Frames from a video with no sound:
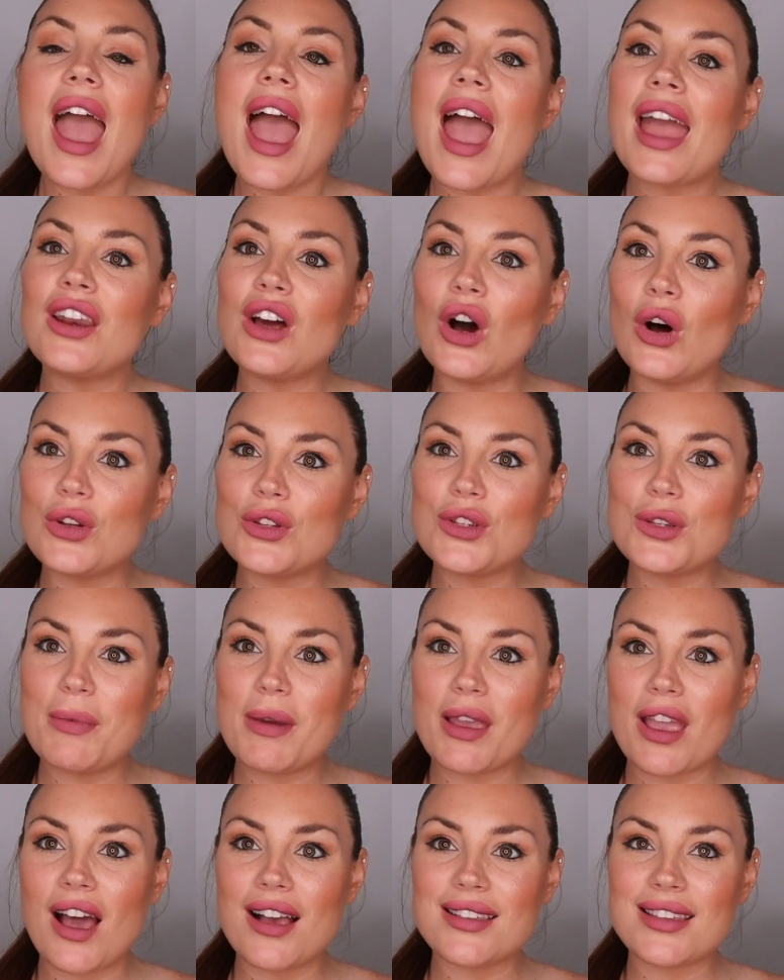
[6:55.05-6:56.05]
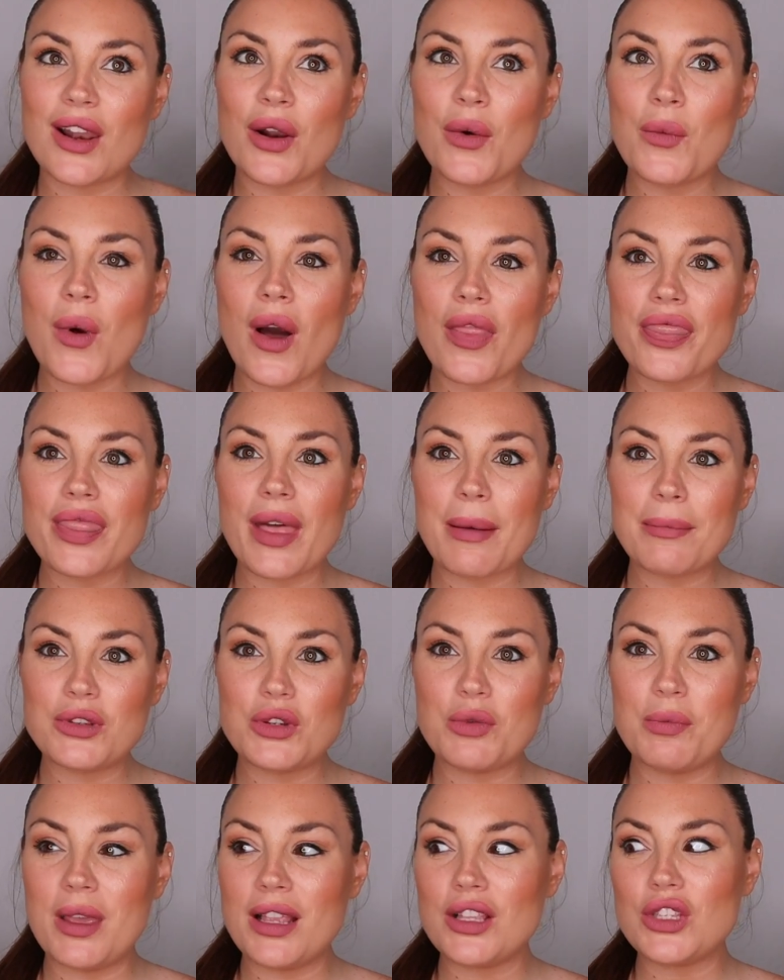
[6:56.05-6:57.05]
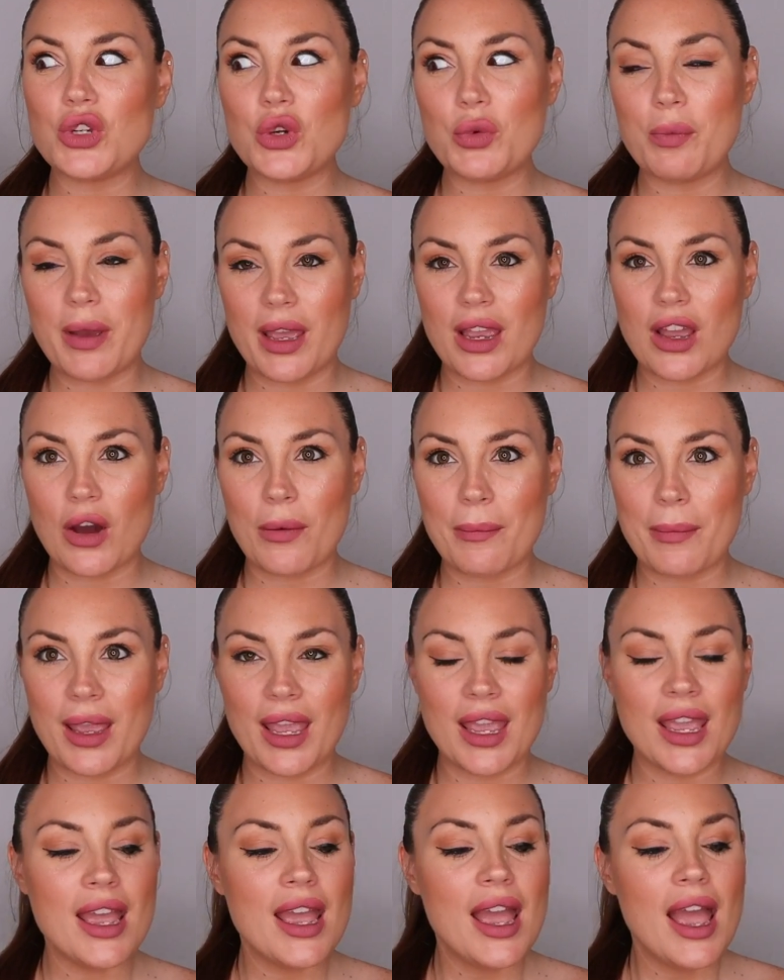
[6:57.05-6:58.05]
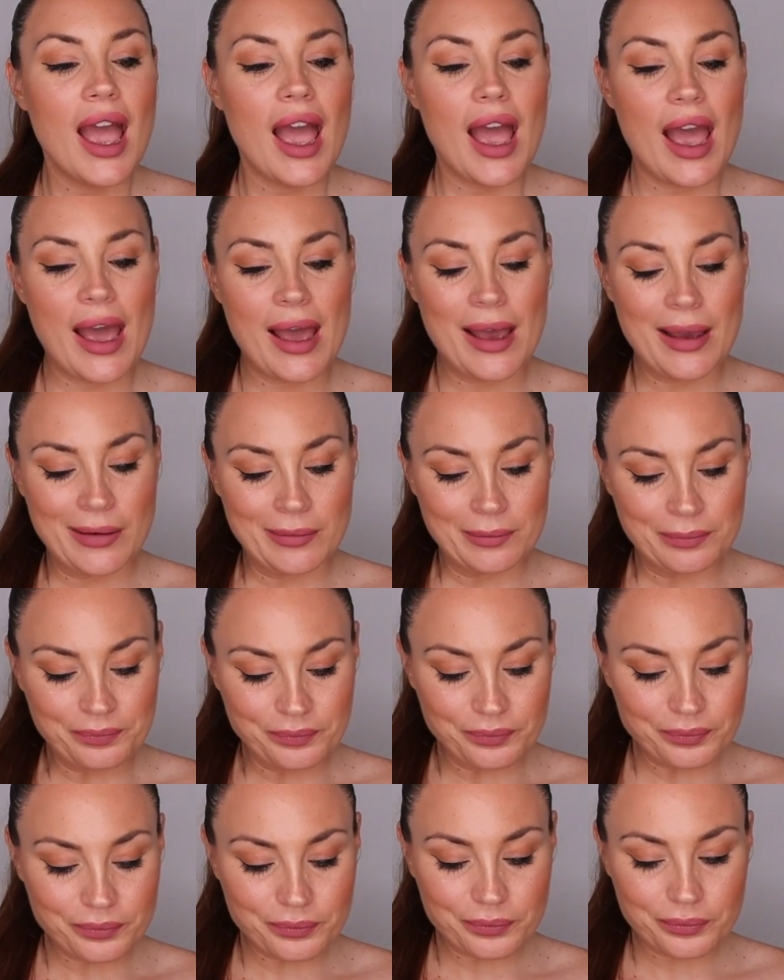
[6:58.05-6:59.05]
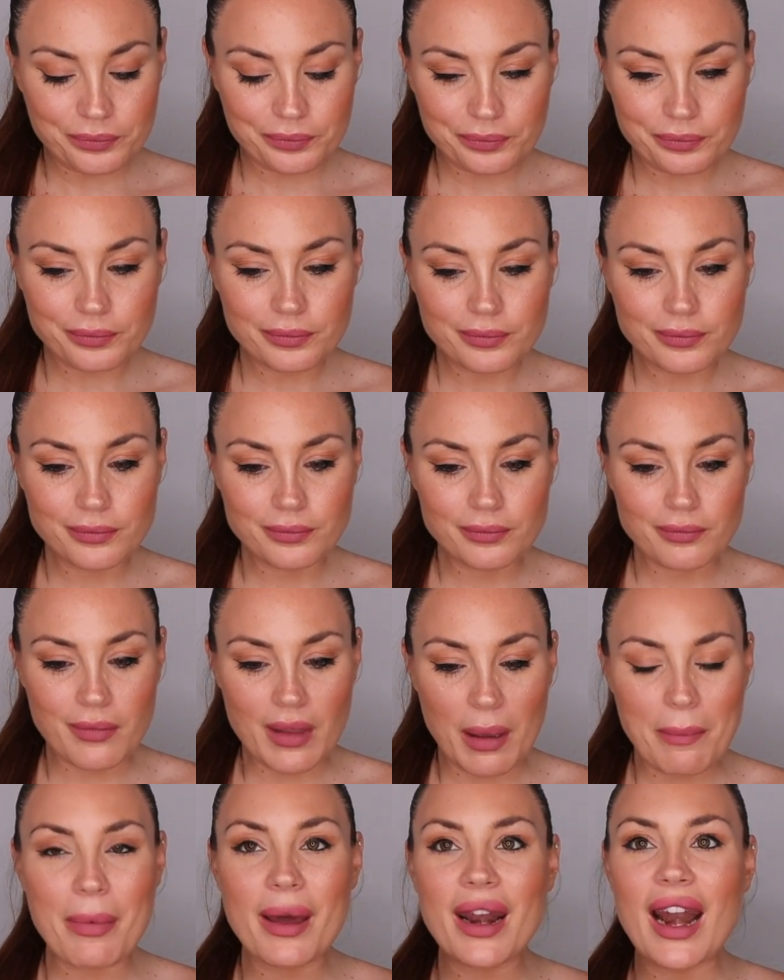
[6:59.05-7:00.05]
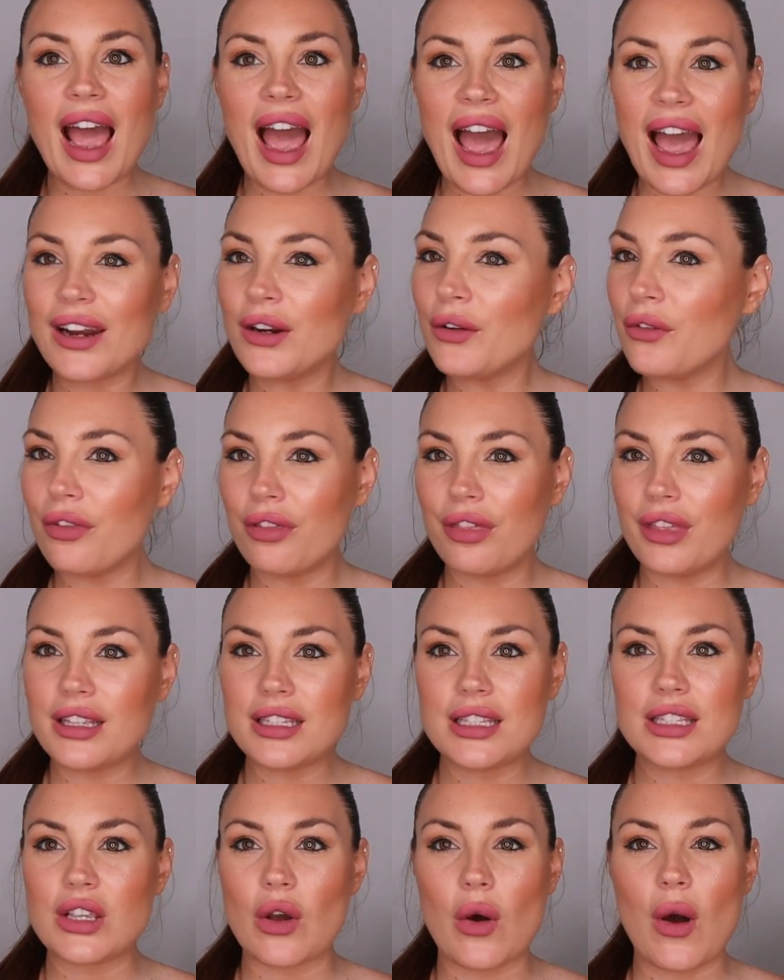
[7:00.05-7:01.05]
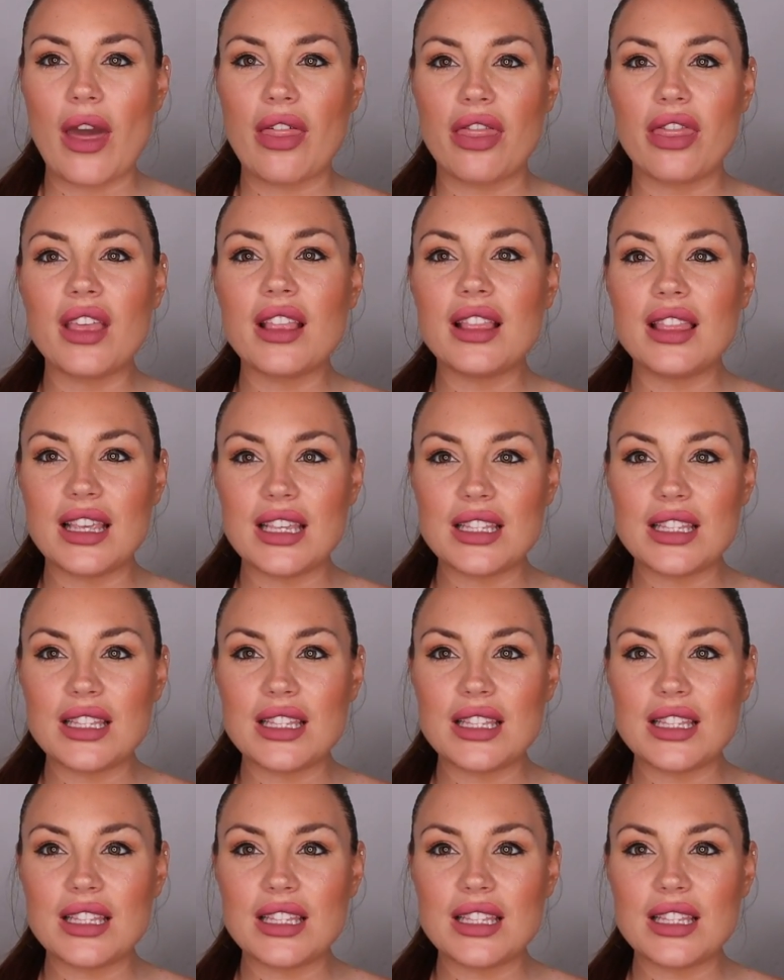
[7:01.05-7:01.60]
and also because I don't want them to be too big on me, but I don't think so. I think